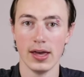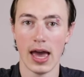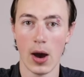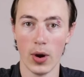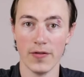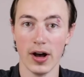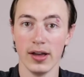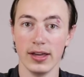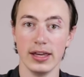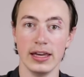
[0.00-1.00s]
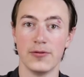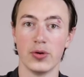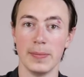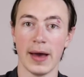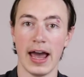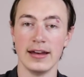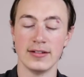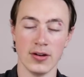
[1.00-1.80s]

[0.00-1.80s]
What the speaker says: However, if we paid